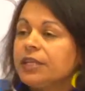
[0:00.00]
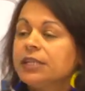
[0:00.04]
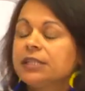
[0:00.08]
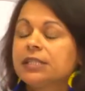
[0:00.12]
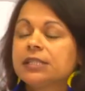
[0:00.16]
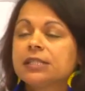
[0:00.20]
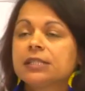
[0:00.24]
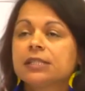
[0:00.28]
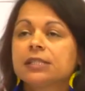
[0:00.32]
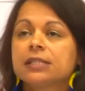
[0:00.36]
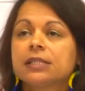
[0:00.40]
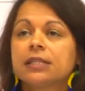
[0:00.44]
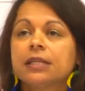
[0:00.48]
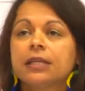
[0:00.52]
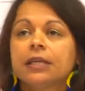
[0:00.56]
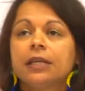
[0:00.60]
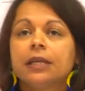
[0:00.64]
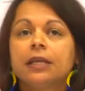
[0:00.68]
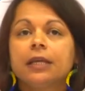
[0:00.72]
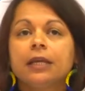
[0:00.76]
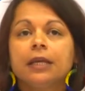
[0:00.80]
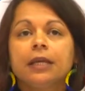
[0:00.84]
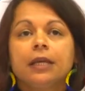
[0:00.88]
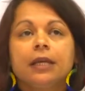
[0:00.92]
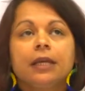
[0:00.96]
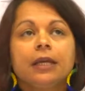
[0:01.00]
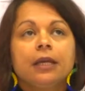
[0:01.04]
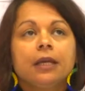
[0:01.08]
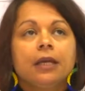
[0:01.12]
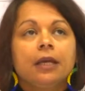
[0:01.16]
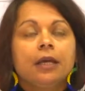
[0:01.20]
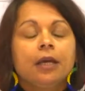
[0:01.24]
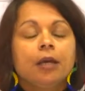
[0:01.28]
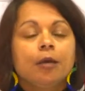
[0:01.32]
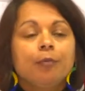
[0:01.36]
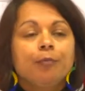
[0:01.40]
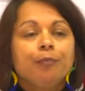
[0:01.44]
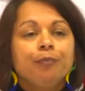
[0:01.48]
it's,
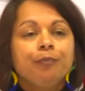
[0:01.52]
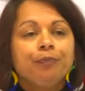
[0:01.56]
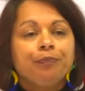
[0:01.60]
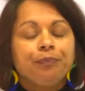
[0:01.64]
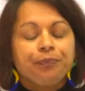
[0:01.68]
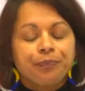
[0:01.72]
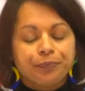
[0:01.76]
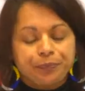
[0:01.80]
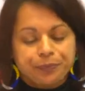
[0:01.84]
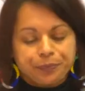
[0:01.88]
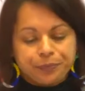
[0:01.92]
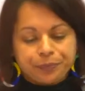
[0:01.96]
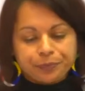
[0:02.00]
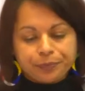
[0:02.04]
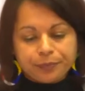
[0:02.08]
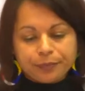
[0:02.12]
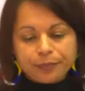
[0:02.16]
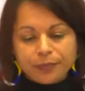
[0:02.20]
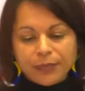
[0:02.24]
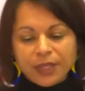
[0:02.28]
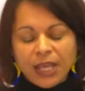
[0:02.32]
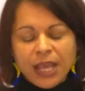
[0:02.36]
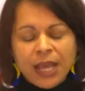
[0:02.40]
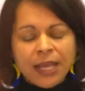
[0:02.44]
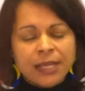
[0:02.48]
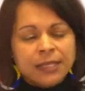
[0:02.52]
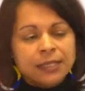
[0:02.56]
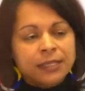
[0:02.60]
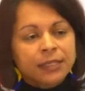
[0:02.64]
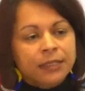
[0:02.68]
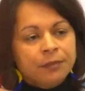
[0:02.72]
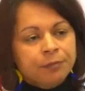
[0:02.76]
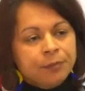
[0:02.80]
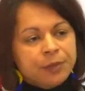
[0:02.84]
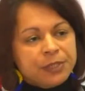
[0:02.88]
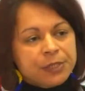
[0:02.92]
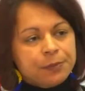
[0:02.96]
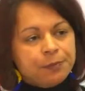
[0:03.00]
um, and
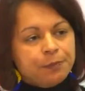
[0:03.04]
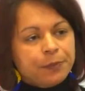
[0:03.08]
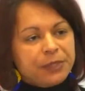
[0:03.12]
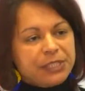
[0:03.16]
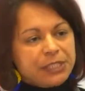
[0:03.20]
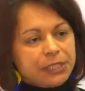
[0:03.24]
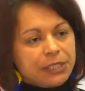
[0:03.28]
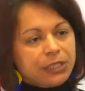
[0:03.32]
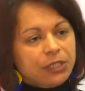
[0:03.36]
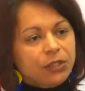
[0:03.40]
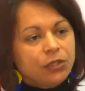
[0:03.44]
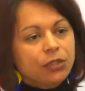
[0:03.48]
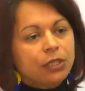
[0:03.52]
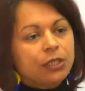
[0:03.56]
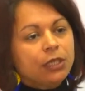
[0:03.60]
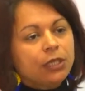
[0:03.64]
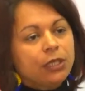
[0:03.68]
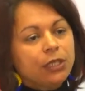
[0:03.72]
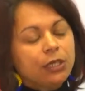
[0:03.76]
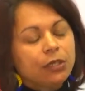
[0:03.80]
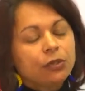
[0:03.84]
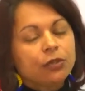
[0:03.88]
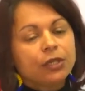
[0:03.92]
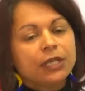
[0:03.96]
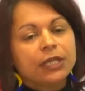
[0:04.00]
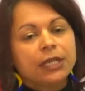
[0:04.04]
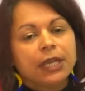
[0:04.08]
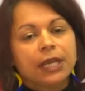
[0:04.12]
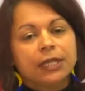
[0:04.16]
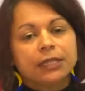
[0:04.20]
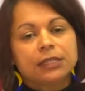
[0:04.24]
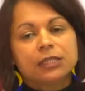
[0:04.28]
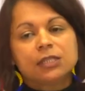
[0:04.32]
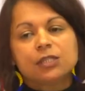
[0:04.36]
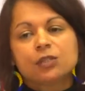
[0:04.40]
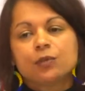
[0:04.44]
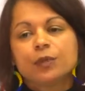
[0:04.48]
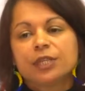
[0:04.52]
particularly looking
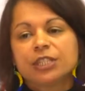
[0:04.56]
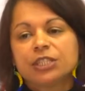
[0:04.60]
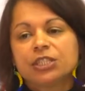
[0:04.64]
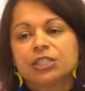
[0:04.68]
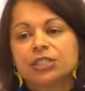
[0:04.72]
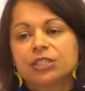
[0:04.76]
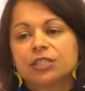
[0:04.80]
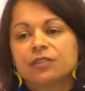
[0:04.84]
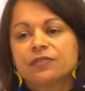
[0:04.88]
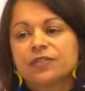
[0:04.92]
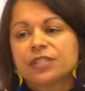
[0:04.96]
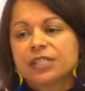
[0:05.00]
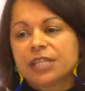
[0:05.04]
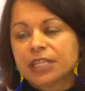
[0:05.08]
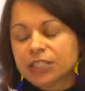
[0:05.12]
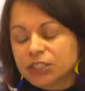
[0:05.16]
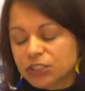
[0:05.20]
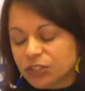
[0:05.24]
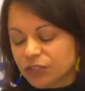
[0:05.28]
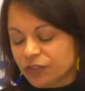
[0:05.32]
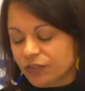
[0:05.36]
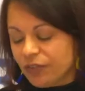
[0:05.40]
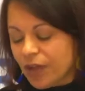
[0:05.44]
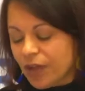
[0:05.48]
at this question of sexual